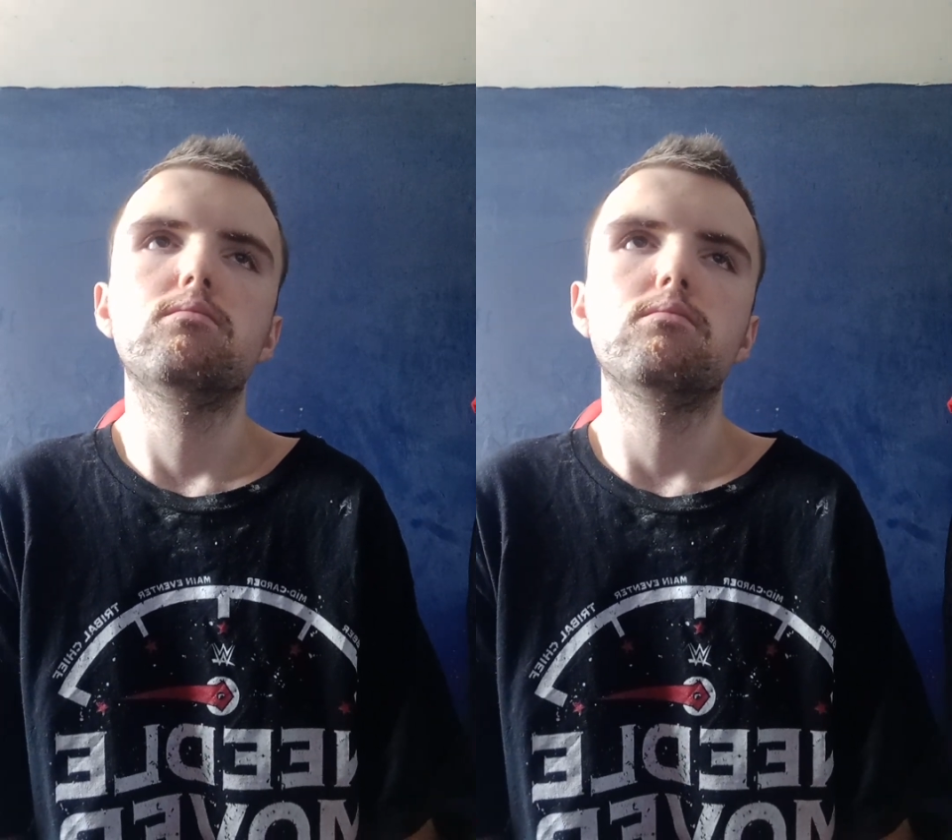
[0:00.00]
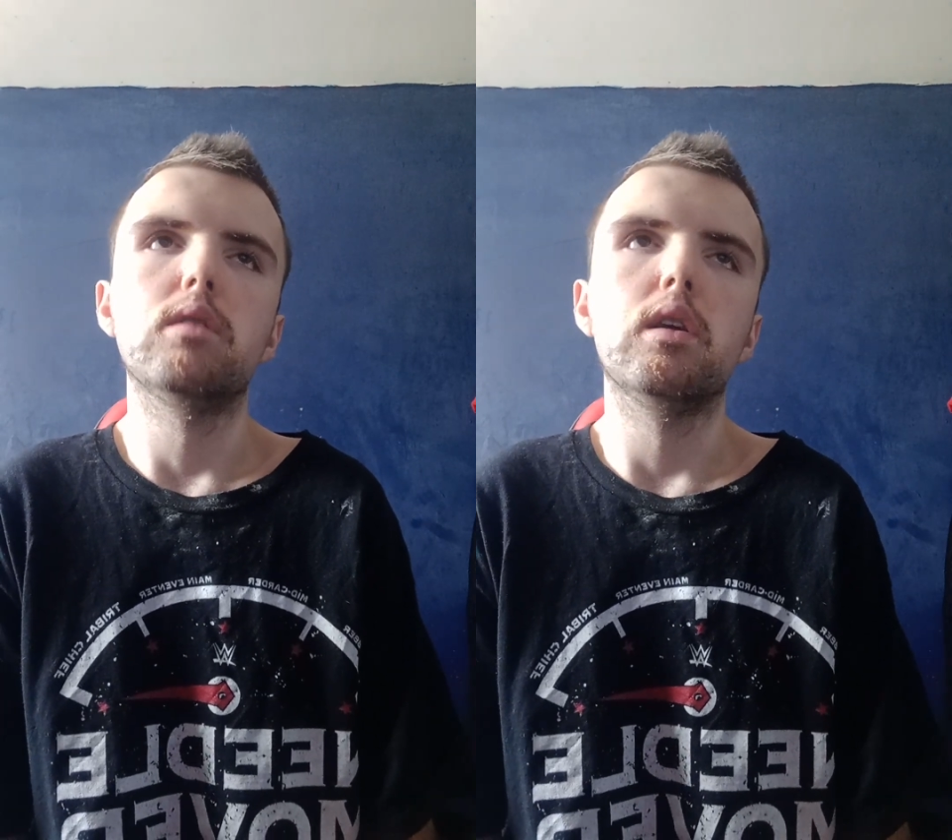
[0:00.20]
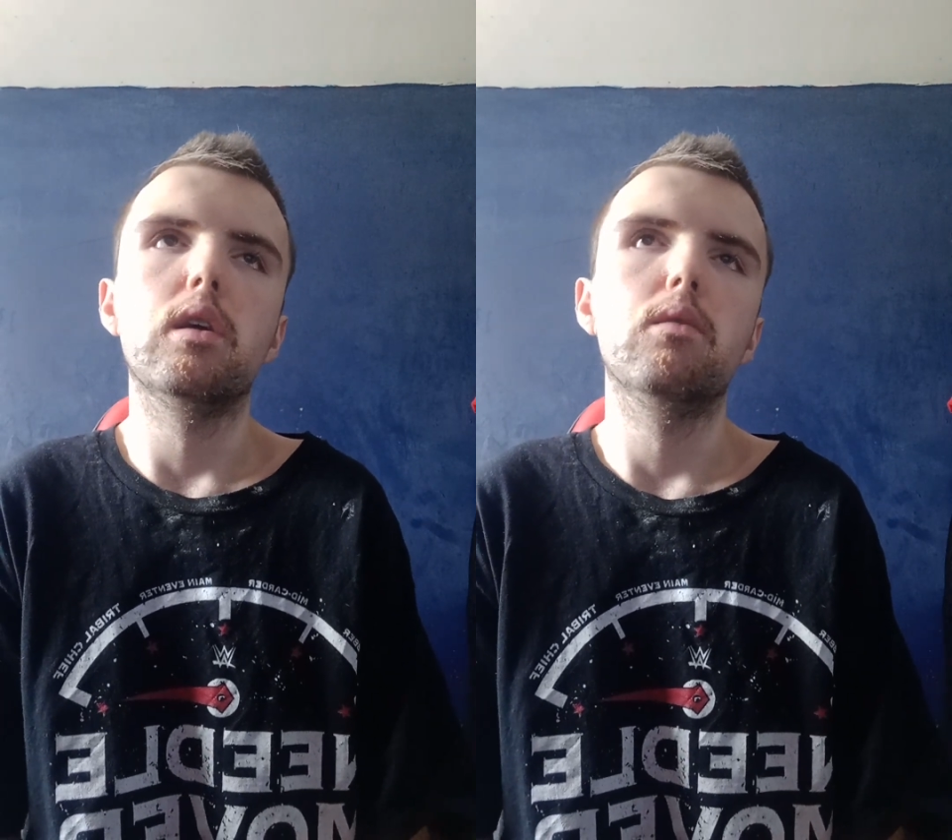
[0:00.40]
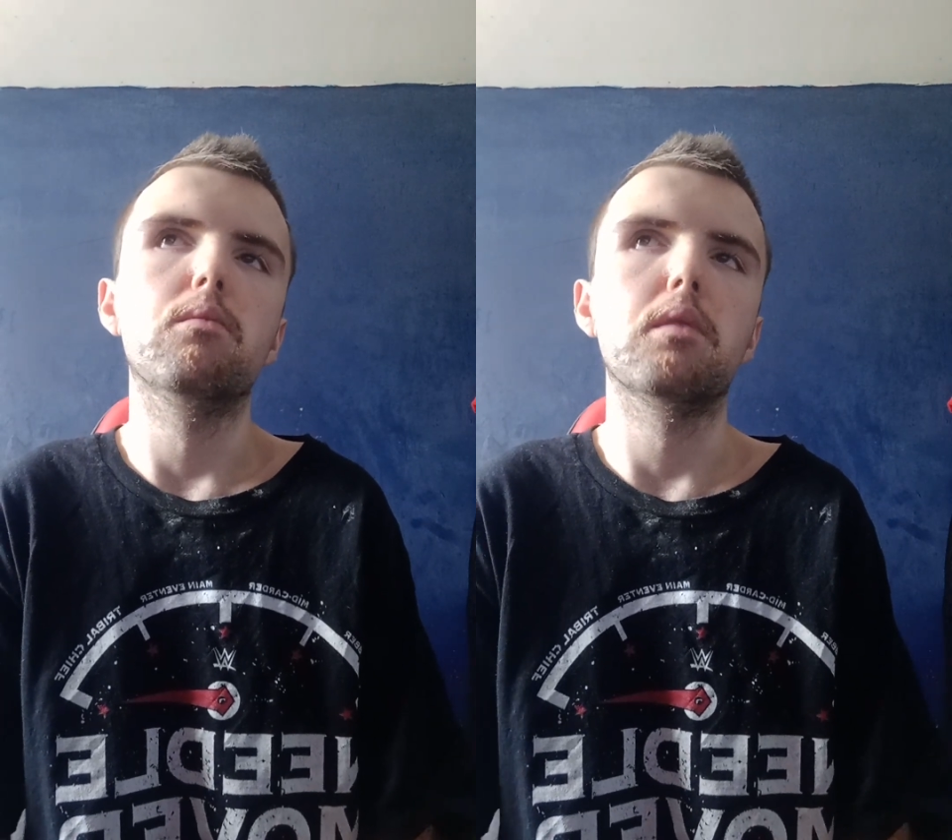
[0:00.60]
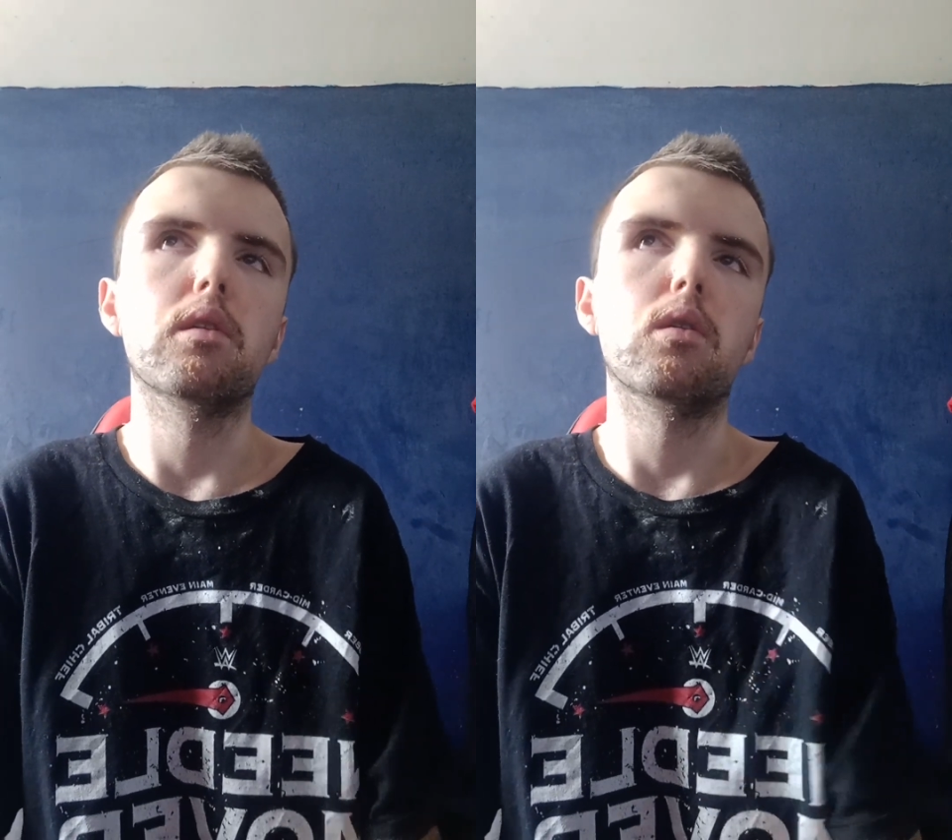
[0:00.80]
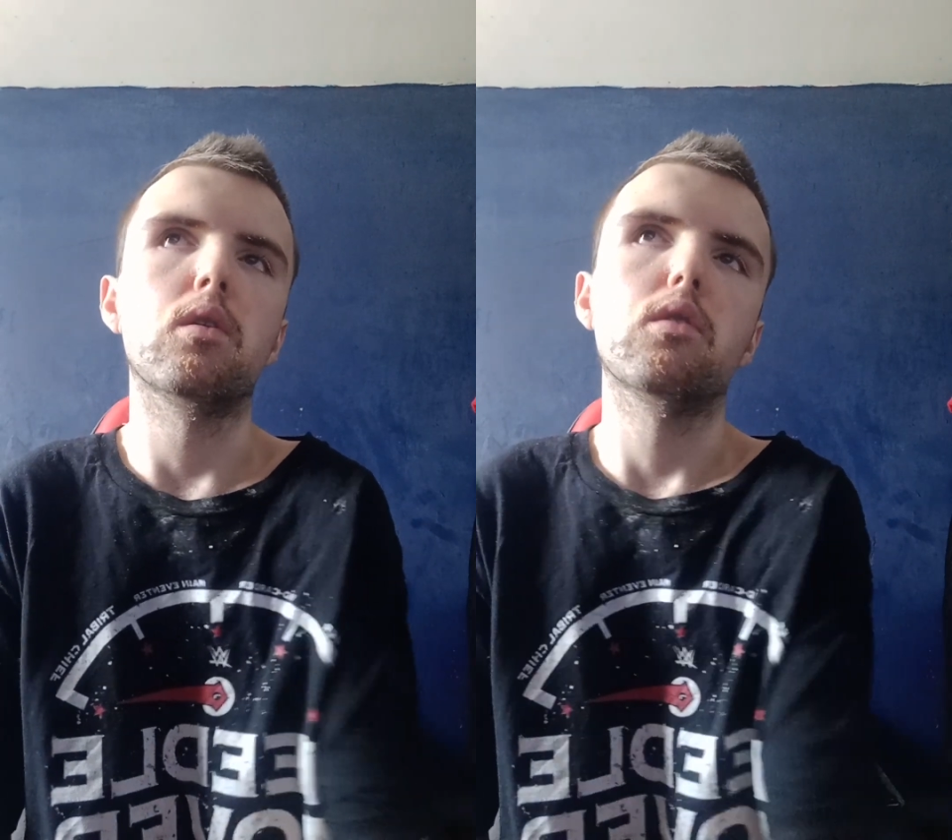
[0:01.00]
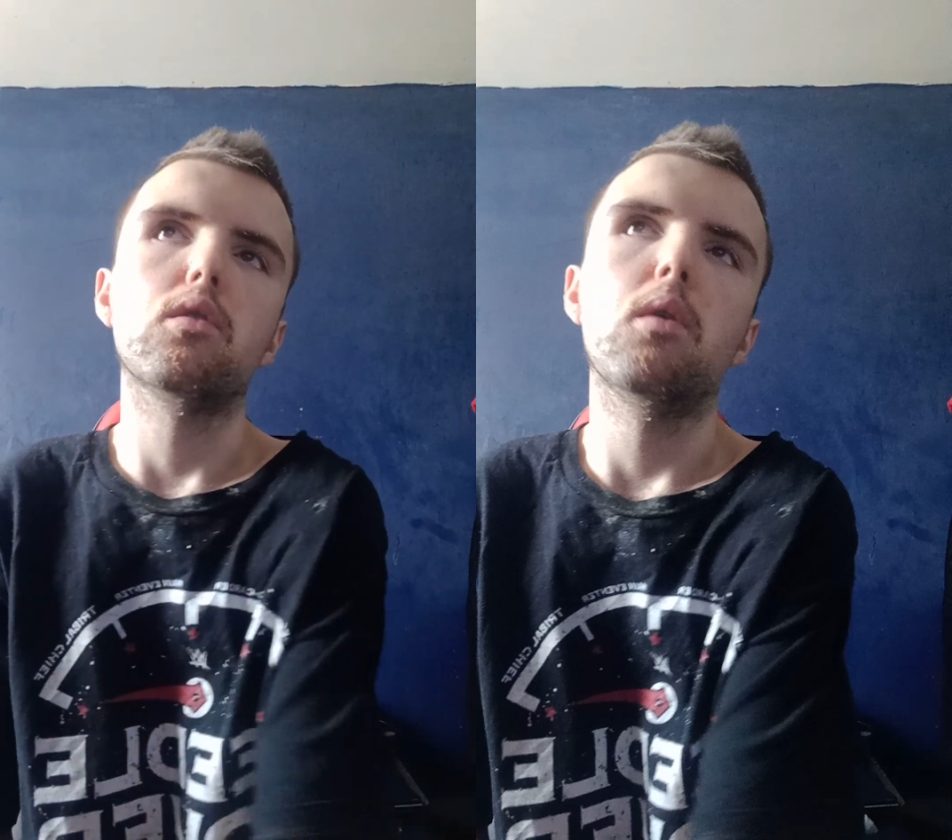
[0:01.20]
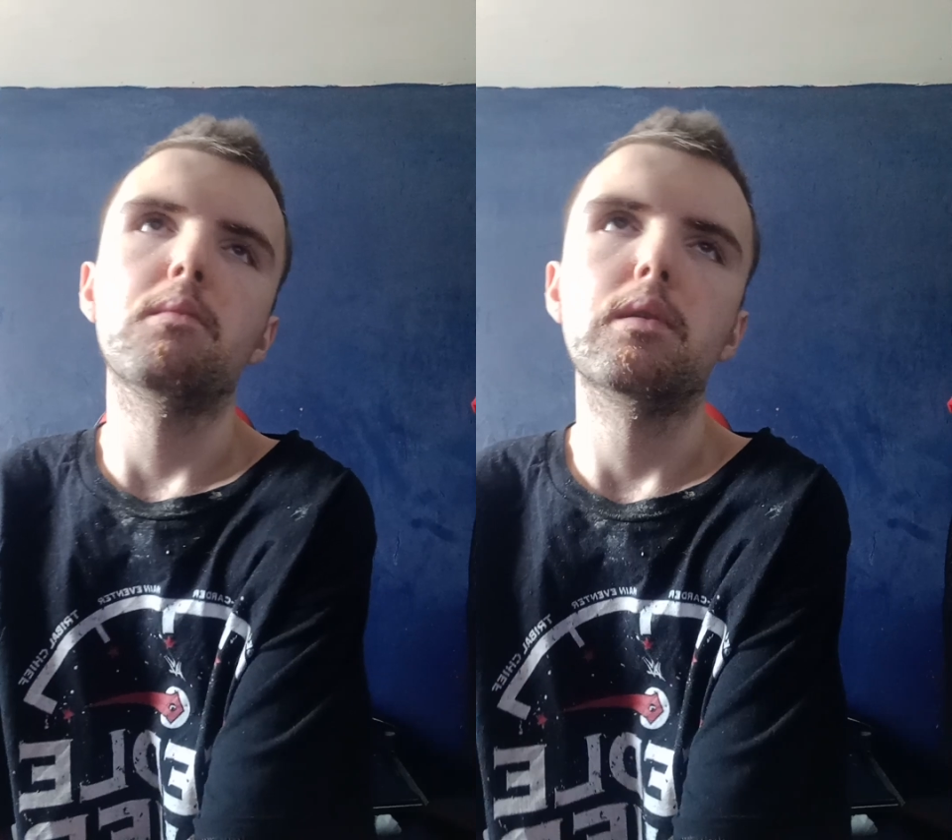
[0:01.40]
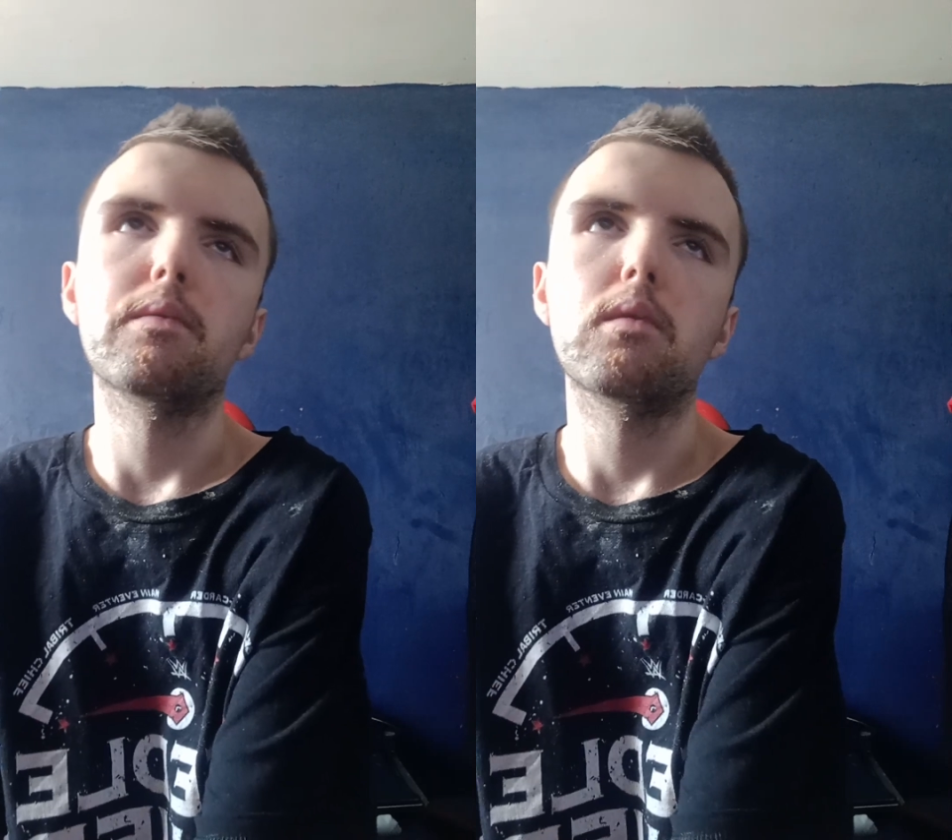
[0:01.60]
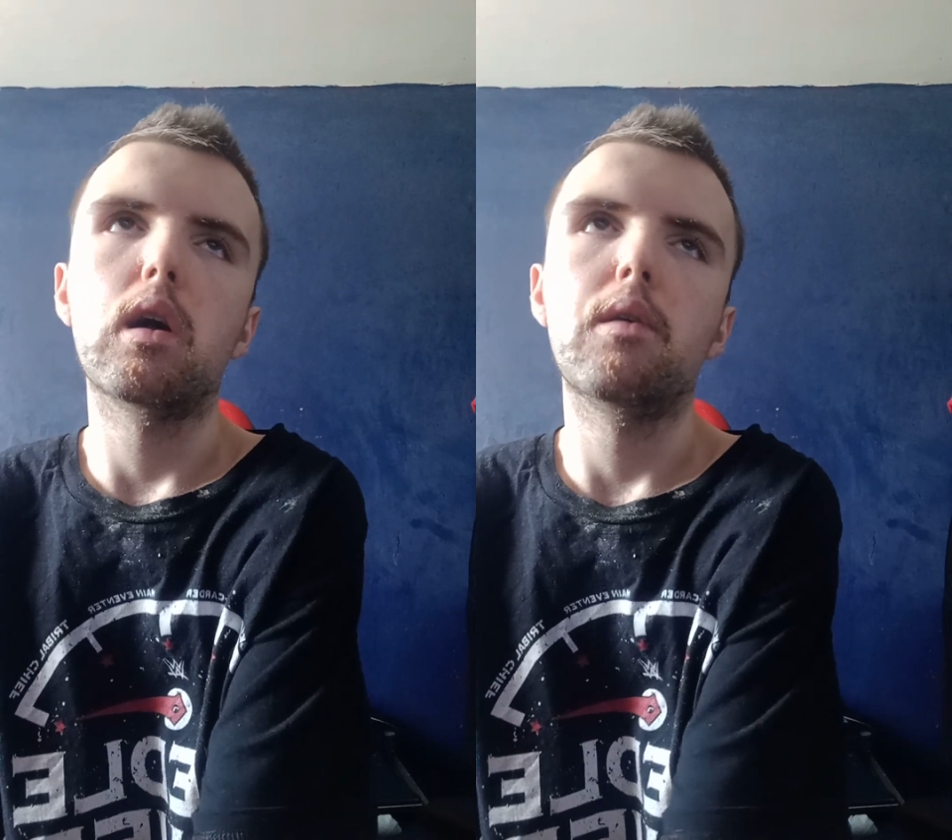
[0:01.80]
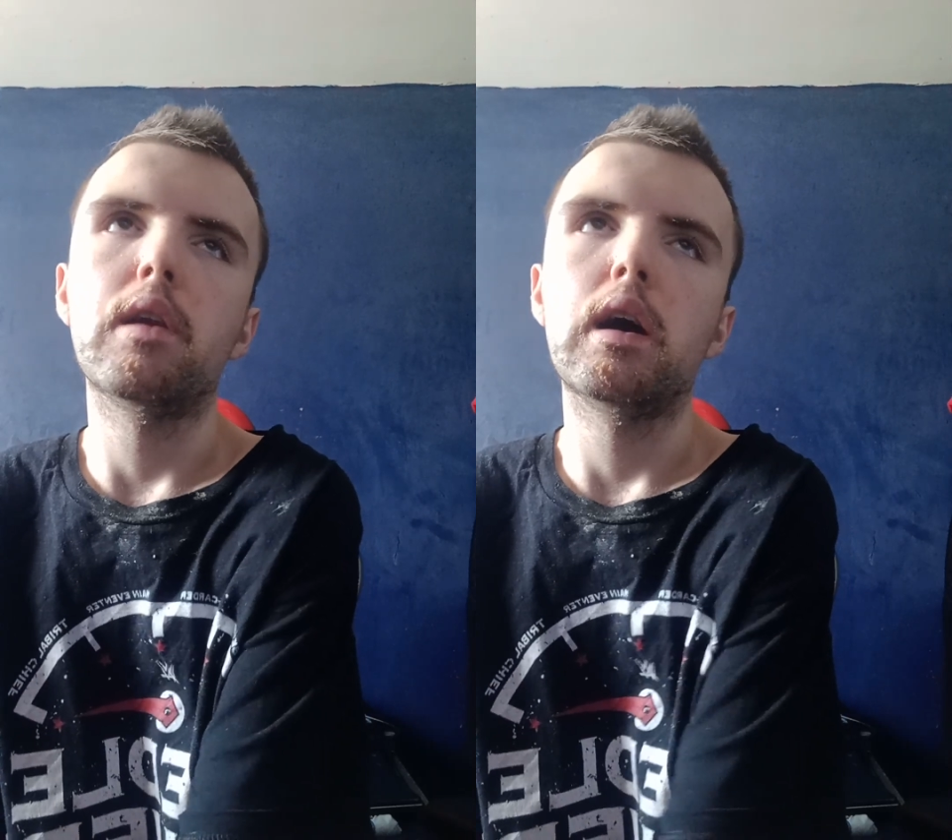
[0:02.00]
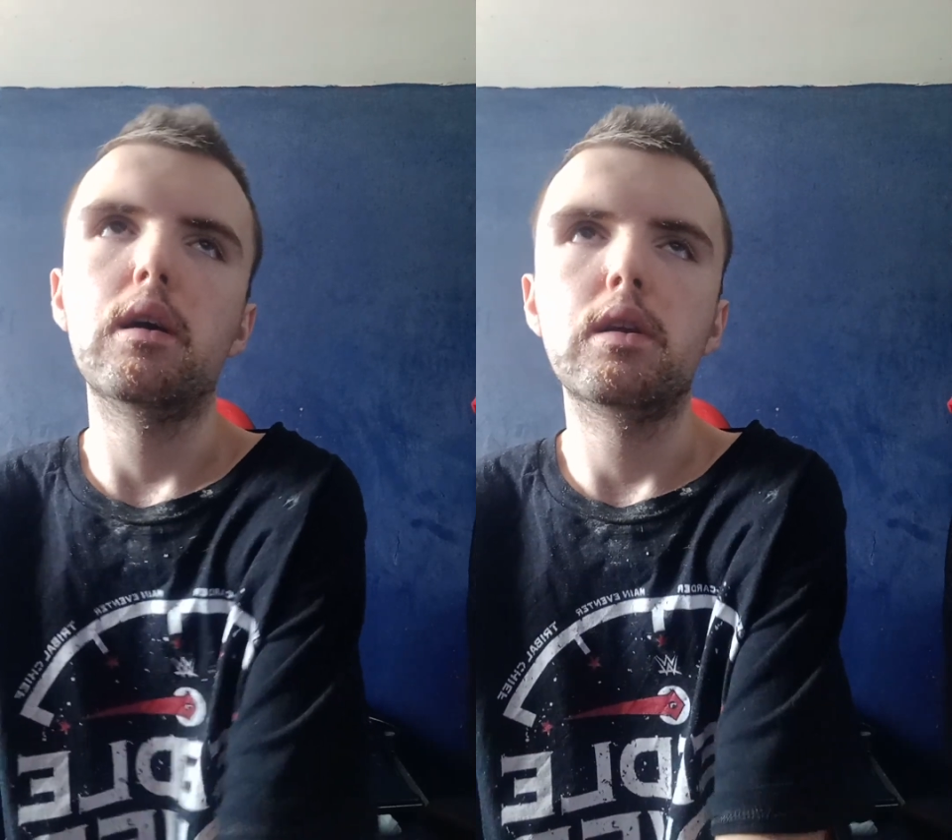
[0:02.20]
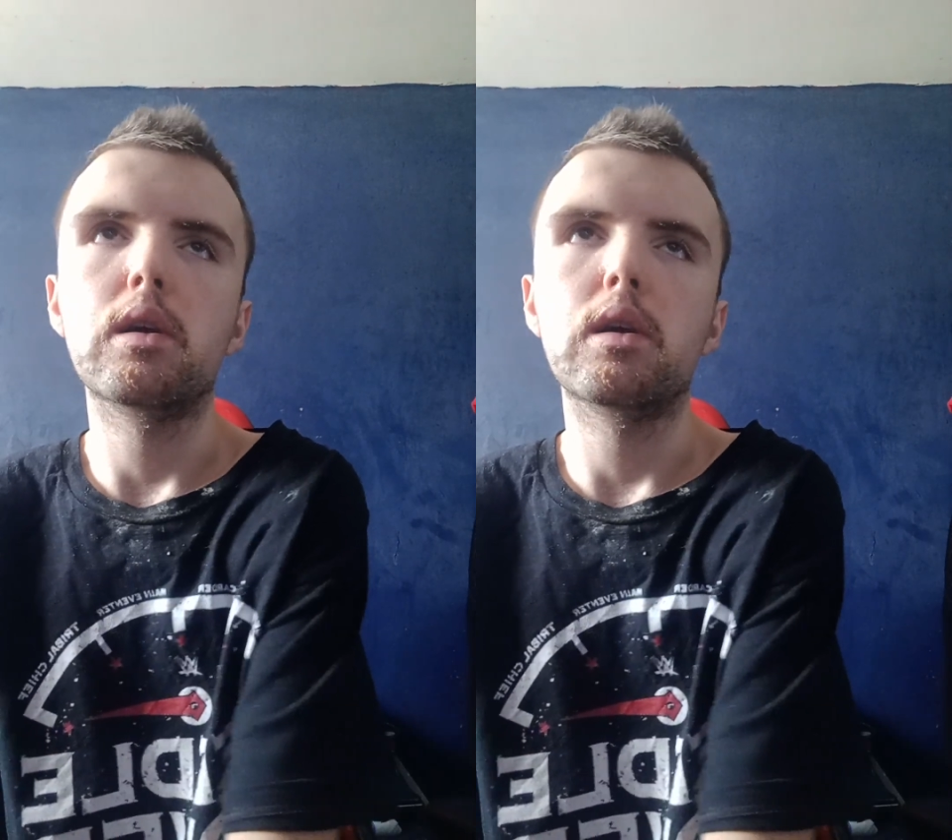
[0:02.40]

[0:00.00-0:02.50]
you know, this is gonna stop me from going out.